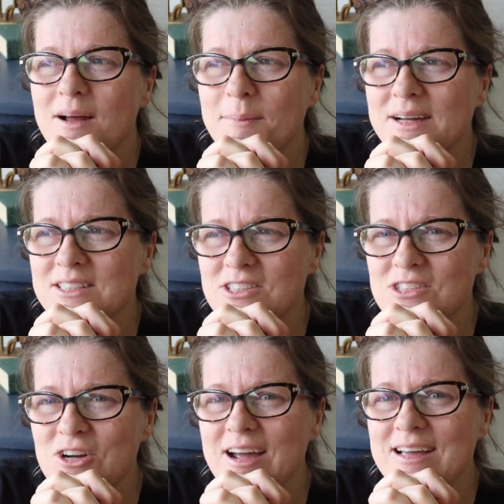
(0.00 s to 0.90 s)
I might
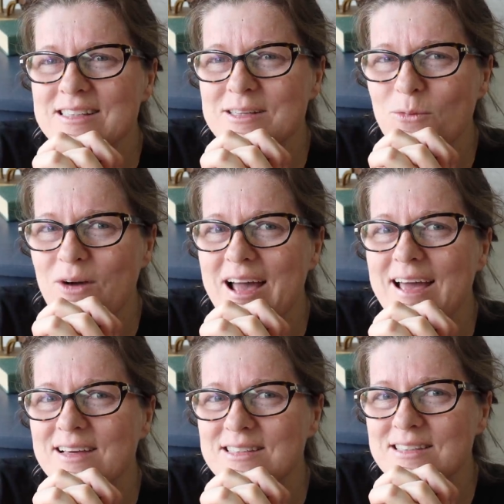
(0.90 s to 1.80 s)
just try some
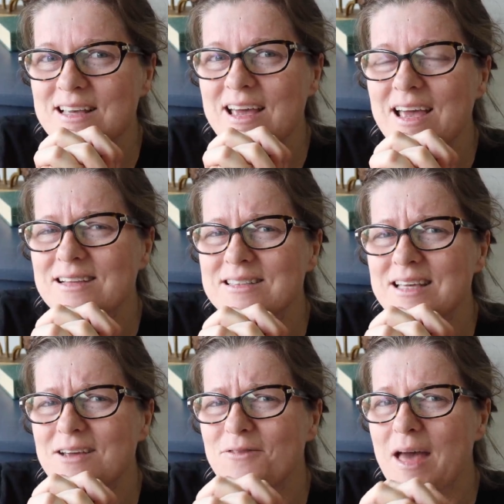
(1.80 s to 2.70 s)
wax and
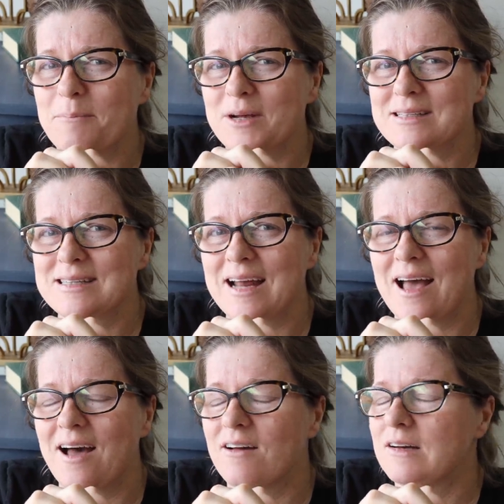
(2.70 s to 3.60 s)
see if that brings it
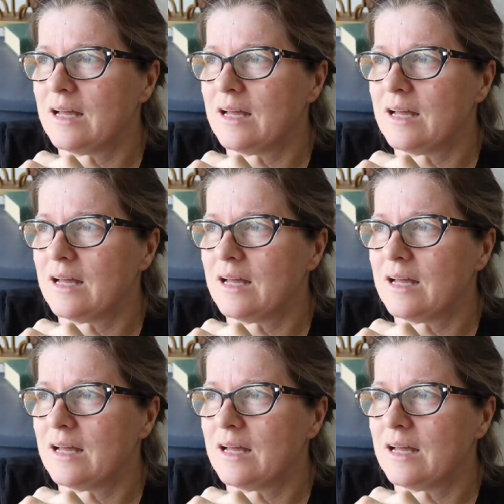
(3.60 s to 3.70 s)
out.